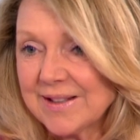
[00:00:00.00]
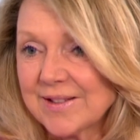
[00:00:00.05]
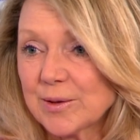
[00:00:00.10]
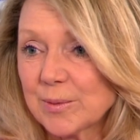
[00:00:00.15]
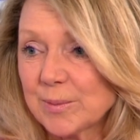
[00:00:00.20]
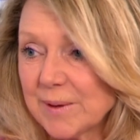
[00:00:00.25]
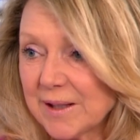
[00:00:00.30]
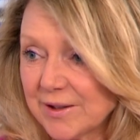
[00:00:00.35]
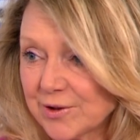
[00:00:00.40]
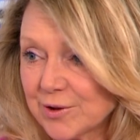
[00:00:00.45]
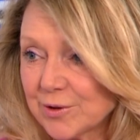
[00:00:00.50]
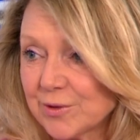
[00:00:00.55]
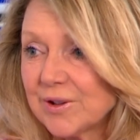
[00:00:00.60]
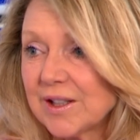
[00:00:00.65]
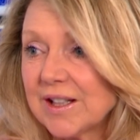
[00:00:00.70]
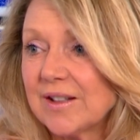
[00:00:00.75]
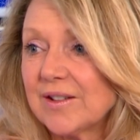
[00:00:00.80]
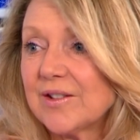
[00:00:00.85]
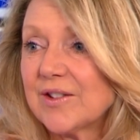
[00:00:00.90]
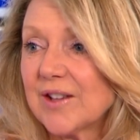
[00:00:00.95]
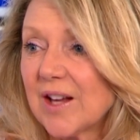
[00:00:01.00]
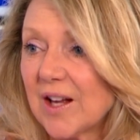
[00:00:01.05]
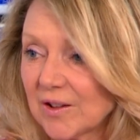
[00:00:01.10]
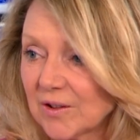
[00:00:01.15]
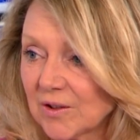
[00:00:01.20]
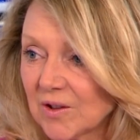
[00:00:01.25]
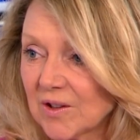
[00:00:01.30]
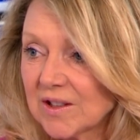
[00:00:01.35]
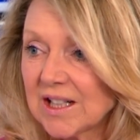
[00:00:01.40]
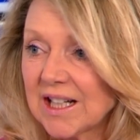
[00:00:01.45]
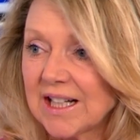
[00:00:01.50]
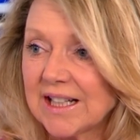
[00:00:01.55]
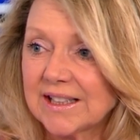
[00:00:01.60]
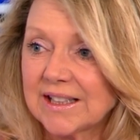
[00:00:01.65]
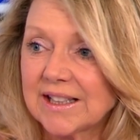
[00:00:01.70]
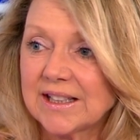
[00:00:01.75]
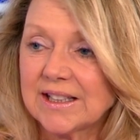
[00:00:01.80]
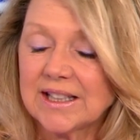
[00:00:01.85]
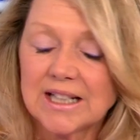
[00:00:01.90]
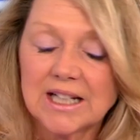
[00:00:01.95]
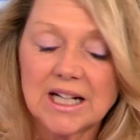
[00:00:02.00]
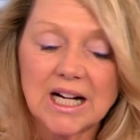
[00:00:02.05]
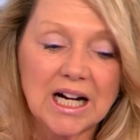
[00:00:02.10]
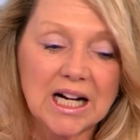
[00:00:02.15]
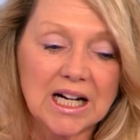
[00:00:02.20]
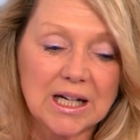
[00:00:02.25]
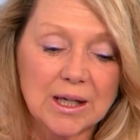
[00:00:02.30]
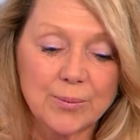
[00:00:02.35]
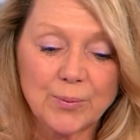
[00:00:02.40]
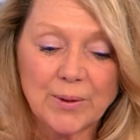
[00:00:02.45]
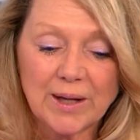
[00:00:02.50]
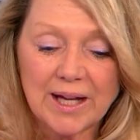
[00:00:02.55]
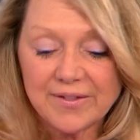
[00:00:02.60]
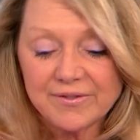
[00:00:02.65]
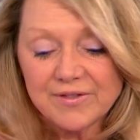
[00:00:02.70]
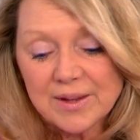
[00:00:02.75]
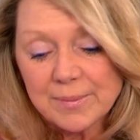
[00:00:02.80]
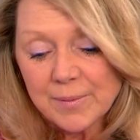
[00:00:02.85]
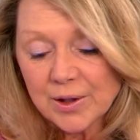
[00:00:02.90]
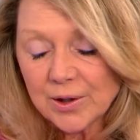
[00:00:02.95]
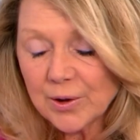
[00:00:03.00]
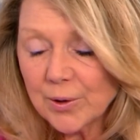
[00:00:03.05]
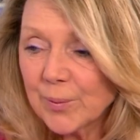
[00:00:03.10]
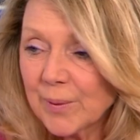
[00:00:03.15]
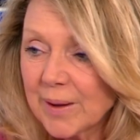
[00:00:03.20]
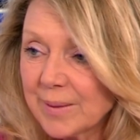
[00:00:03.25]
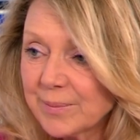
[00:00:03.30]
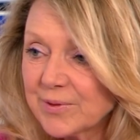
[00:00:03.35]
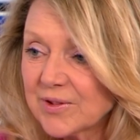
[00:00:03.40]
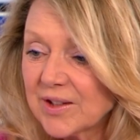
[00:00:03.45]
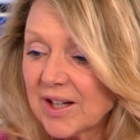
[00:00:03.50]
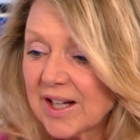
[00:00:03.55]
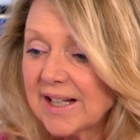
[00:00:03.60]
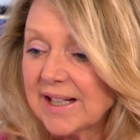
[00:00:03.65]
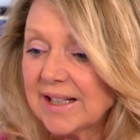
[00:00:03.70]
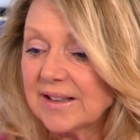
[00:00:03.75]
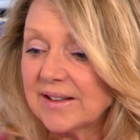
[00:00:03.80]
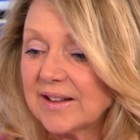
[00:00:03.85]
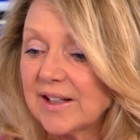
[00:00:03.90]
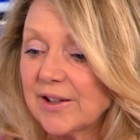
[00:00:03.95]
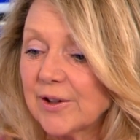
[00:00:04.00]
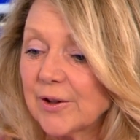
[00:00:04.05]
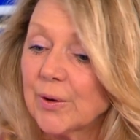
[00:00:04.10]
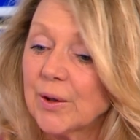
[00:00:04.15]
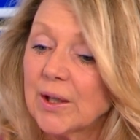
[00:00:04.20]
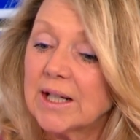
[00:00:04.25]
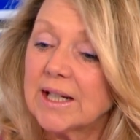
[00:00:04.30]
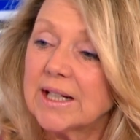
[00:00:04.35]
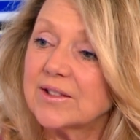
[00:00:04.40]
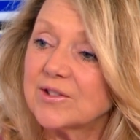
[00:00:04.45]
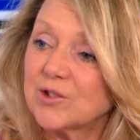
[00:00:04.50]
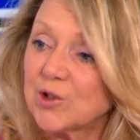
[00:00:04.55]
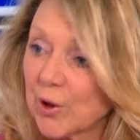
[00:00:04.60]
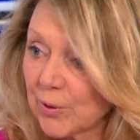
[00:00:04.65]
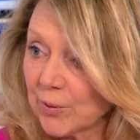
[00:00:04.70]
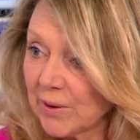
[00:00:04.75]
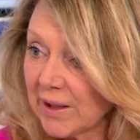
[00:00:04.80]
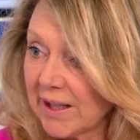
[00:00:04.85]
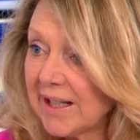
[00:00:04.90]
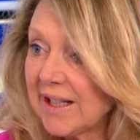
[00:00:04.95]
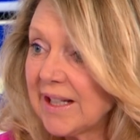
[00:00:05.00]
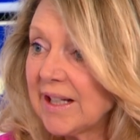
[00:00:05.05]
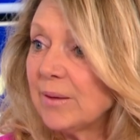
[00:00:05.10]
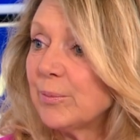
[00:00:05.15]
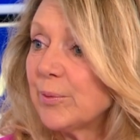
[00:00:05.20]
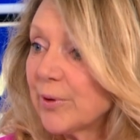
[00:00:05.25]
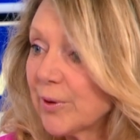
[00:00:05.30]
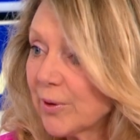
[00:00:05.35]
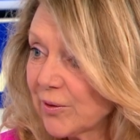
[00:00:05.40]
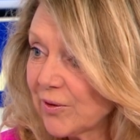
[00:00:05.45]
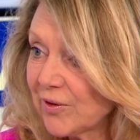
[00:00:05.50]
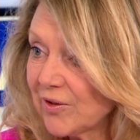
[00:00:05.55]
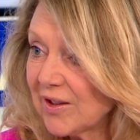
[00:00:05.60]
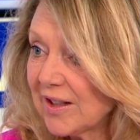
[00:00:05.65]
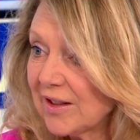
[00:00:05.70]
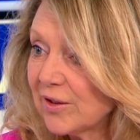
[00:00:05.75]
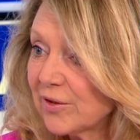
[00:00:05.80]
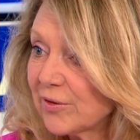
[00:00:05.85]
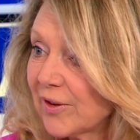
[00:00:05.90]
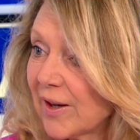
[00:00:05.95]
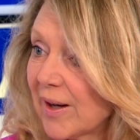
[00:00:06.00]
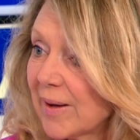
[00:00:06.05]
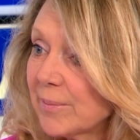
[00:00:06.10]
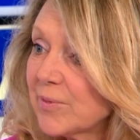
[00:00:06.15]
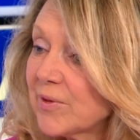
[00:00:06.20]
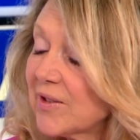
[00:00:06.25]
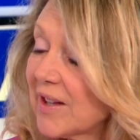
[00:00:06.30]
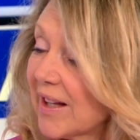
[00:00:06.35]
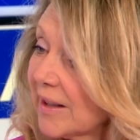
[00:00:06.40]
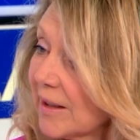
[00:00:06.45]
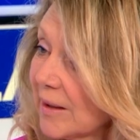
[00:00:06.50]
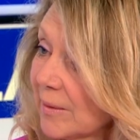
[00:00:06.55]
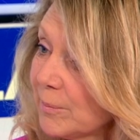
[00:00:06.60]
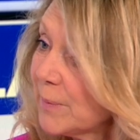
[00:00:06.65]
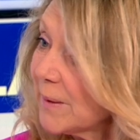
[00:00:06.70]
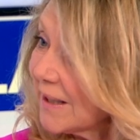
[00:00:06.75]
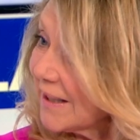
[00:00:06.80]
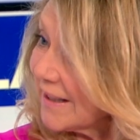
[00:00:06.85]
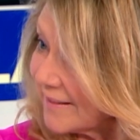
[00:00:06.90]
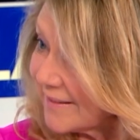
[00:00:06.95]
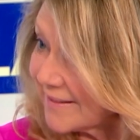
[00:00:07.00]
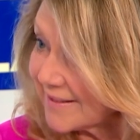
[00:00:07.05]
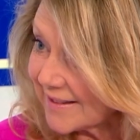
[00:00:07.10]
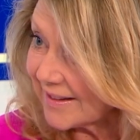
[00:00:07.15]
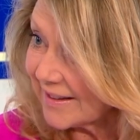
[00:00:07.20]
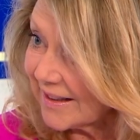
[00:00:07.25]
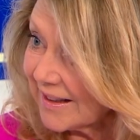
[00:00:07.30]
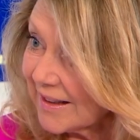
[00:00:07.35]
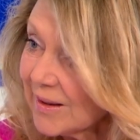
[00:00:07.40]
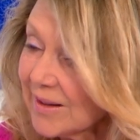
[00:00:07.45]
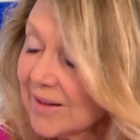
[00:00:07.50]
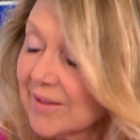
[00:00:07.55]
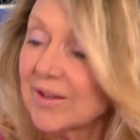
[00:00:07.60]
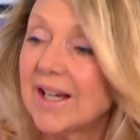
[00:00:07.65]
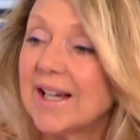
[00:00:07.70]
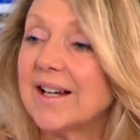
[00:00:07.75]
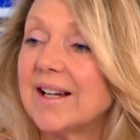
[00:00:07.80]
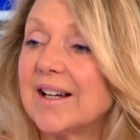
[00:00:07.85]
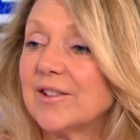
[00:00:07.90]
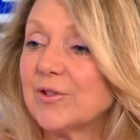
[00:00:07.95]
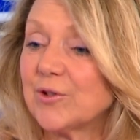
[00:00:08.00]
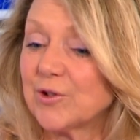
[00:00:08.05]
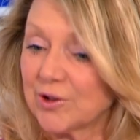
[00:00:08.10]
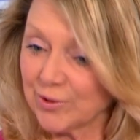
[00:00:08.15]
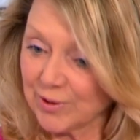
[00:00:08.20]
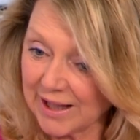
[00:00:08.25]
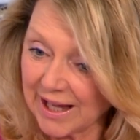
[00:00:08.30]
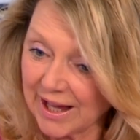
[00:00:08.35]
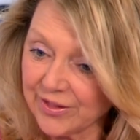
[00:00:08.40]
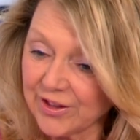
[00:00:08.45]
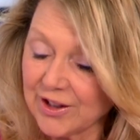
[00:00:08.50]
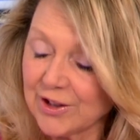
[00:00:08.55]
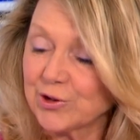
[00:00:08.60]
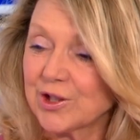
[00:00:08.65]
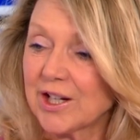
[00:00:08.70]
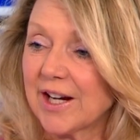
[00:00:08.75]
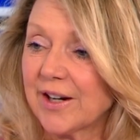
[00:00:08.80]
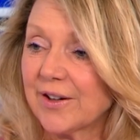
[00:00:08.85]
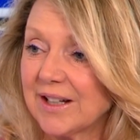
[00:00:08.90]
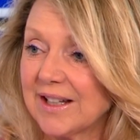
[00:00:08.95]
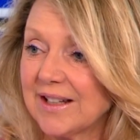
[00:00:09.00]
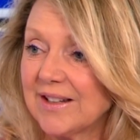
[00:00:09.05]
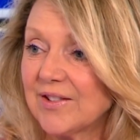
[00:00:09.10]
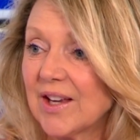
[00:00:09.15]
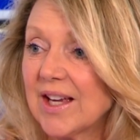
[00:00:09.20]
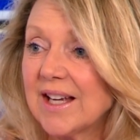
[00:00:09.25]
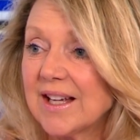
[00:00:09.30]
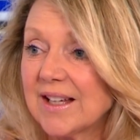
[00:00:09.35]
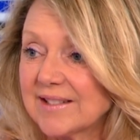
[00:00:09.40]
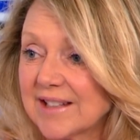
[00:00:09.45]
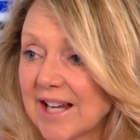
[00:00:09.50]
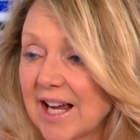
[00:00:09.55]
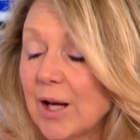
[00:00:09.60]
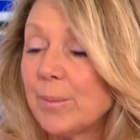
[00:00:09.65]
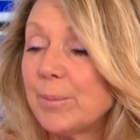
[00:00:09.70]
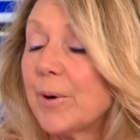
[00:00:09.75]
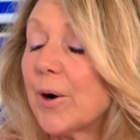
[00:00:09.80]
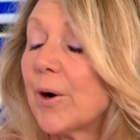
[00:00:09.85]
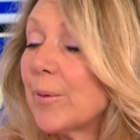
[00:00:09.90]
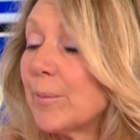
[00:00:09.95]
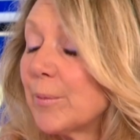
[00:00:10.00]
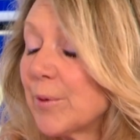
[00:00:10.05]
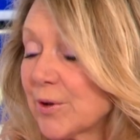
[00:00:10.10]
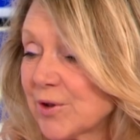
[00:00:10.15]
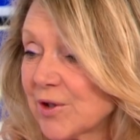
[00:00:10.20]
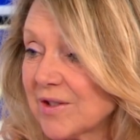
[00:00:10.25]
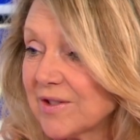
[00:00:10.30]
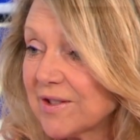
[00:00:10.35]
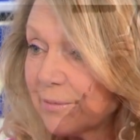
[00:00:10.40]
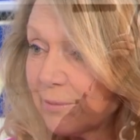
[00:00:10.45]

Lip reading: So pizzerias on Long Island, we have them on our website. They're donating proceeds from selling pizza to Catholic Charities to help our emergency